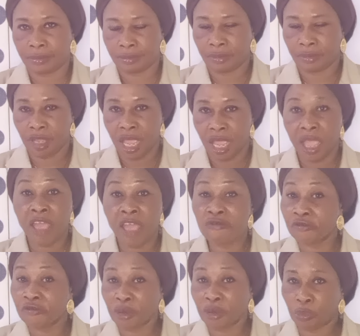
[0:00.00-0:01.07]
Every
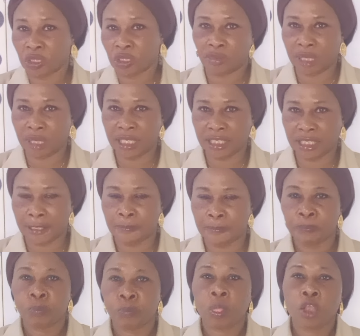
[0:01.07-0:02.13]
possibility.
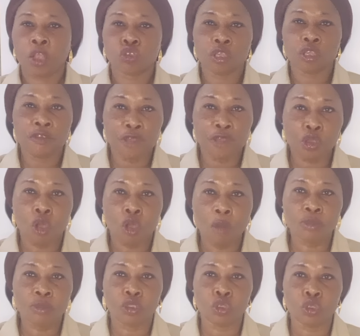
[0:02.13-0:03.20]
So if he comes to
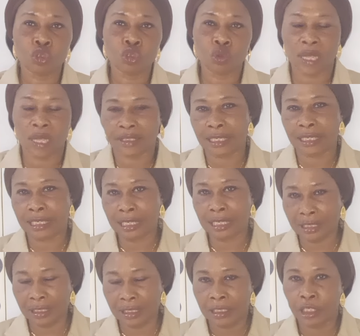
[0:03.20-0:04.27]
you as a lady,
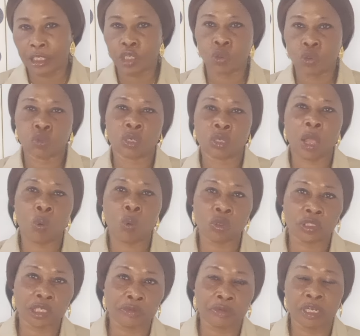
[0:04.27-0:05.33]
to now want a
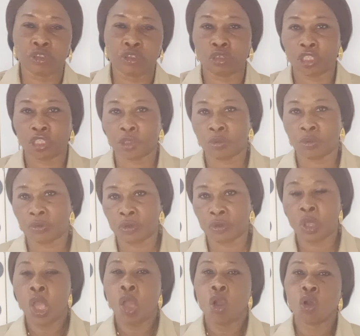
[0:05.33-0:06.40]
relationship with you,
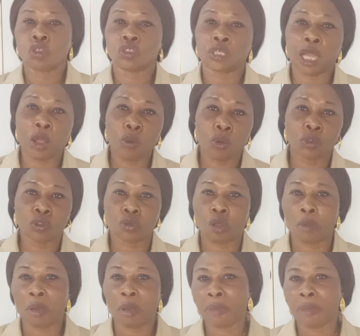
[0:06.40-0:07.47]
or to now want to come and
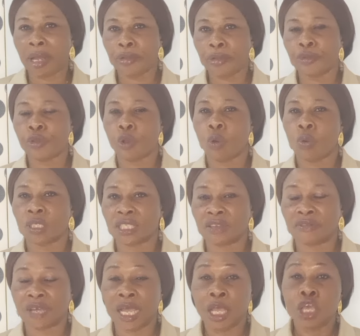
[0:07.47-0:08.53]
marry you or whatever,
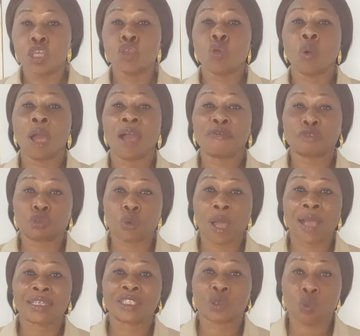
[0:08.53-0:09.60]
you have to
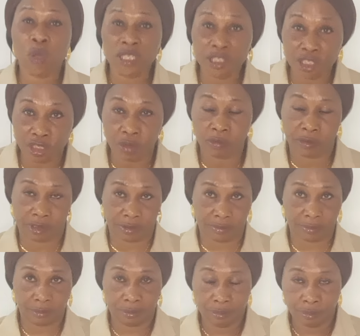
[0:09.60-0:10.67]
ask questions.
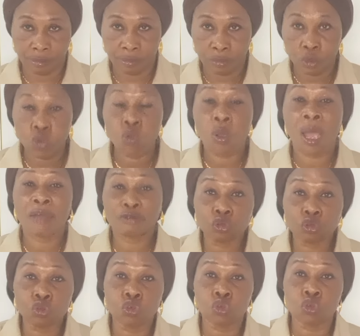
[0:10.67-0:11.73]
You have to do
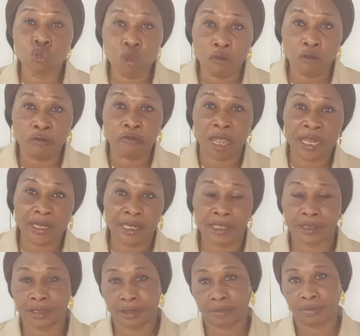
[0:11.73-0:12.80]
your
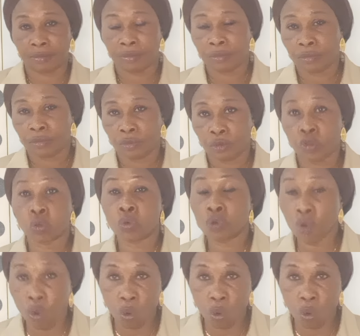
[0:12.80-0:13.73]
findings to know.